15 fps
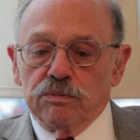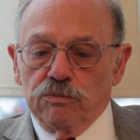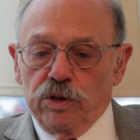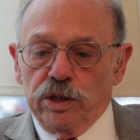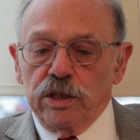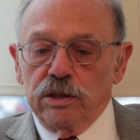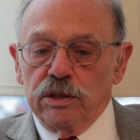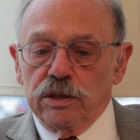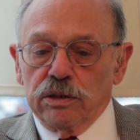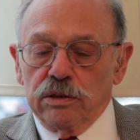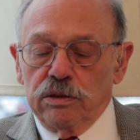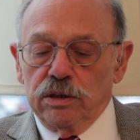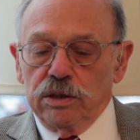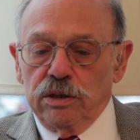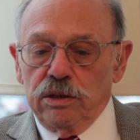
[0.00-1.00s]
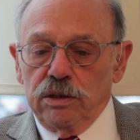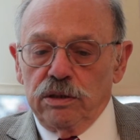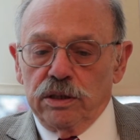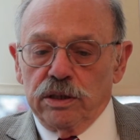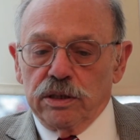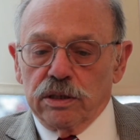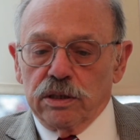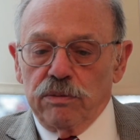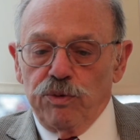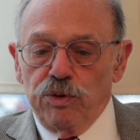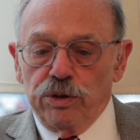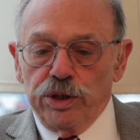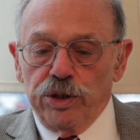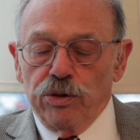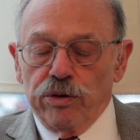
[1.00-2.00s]
running the
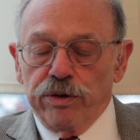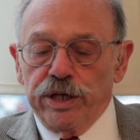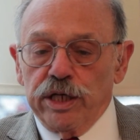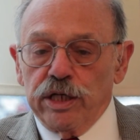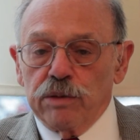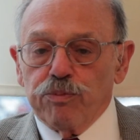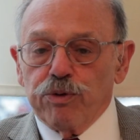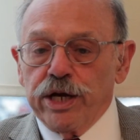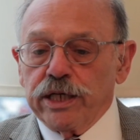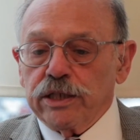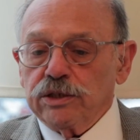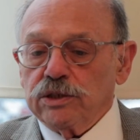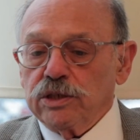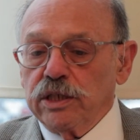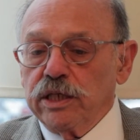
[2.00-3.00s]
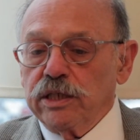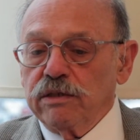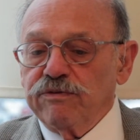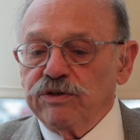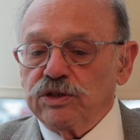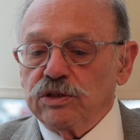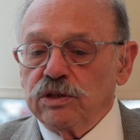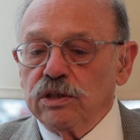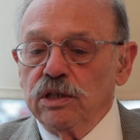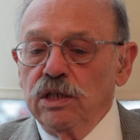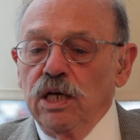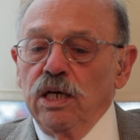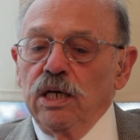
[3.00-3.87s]
community-oriented practice in Isla Vista,